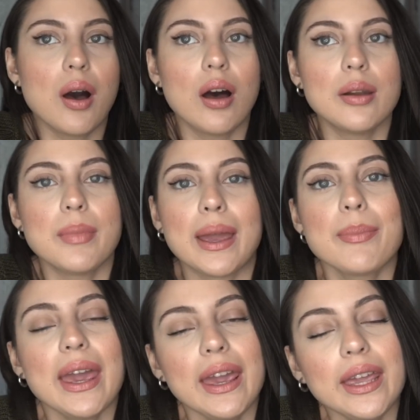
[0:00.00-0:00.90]
on my
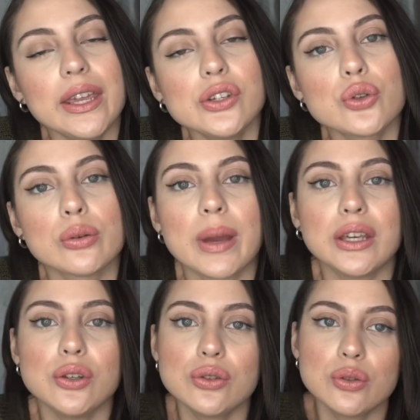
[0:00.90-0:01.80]
page or my
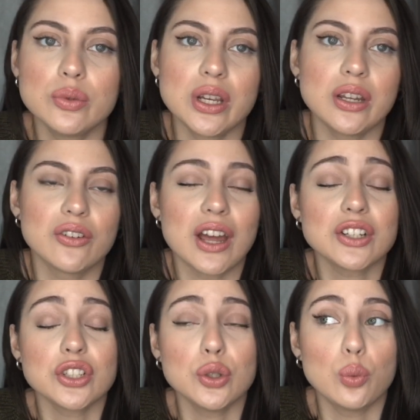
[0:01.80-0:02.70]
YouTube channel and
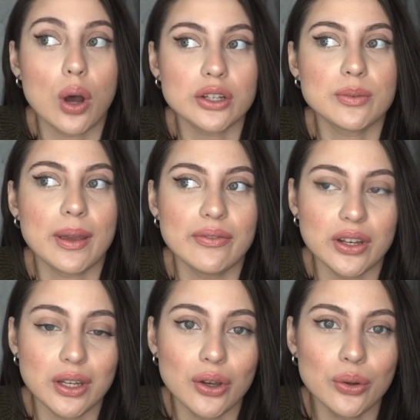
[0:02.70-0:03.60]
actually watch my
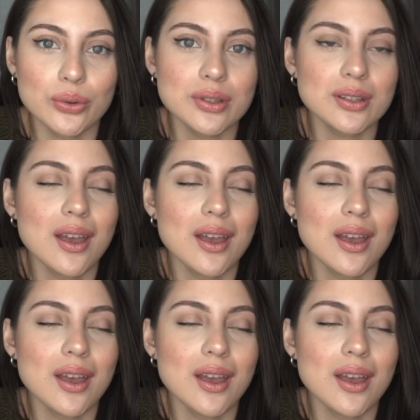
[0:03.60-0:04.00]
videos.